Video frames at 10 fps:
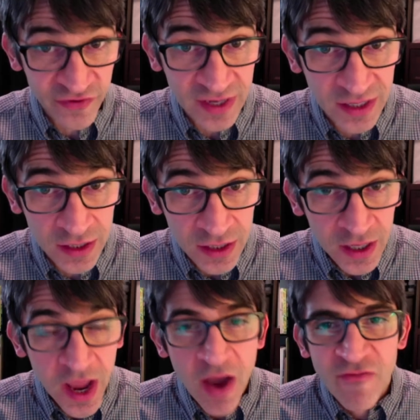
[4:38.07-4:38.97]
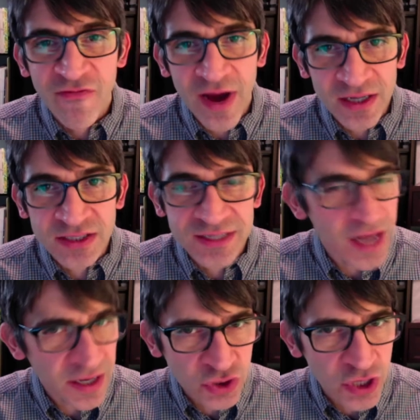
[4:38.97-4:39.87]
it, Frank
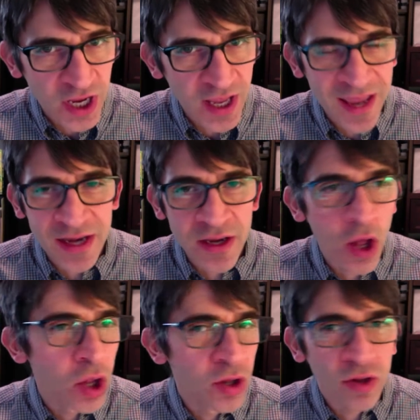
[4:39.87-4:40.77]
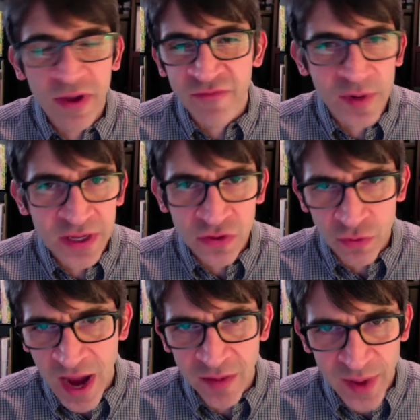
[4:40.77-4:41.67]
Sinatra and everybody in the
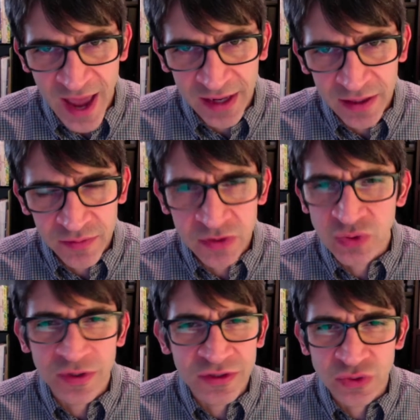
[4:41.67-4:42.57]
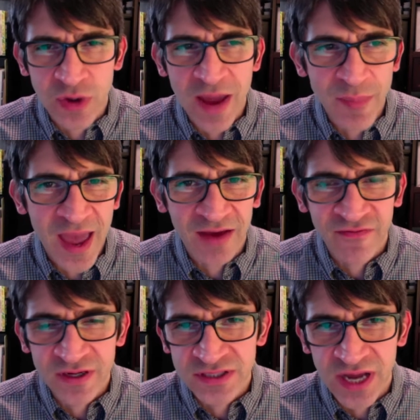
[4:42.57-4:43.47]
Rat Pack. It was one of those Rat Pack
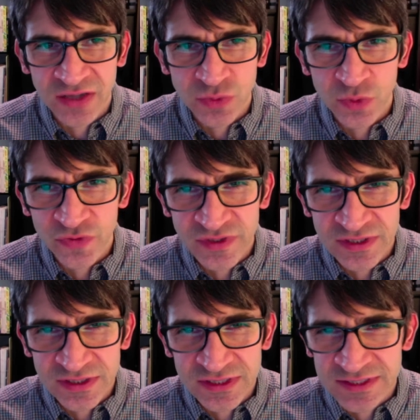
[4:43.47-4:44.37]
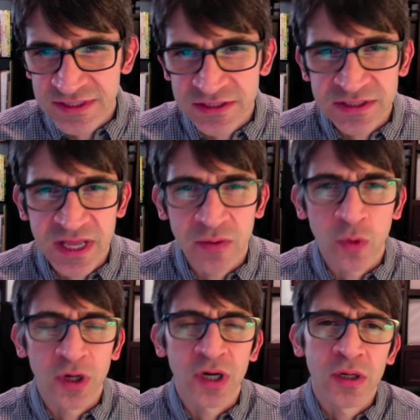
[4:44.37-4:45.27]
Frank Sinatra movies in the 60s that were